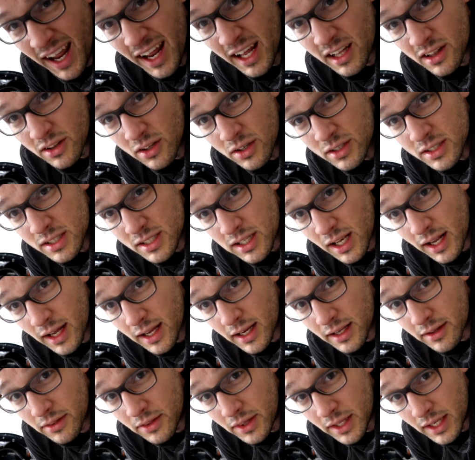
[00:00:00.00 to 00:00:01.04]
It looks
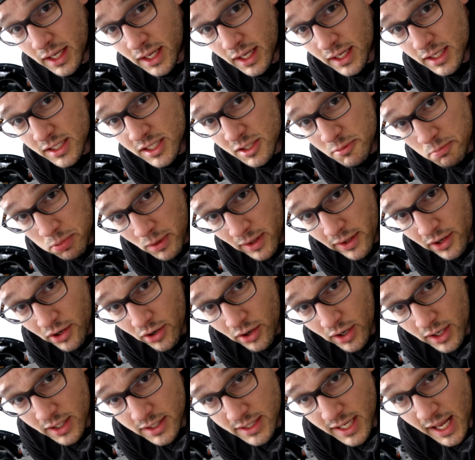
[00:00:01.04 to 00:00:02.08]
like the
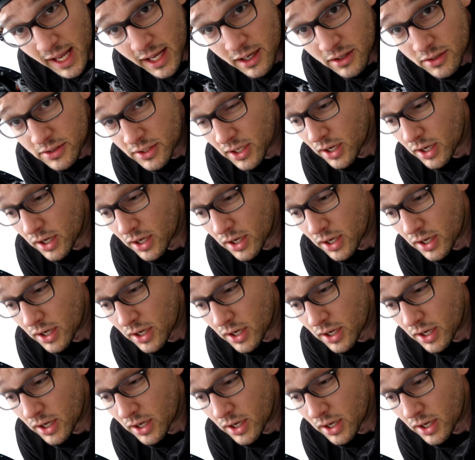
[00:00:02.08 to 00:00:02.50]
splitter is held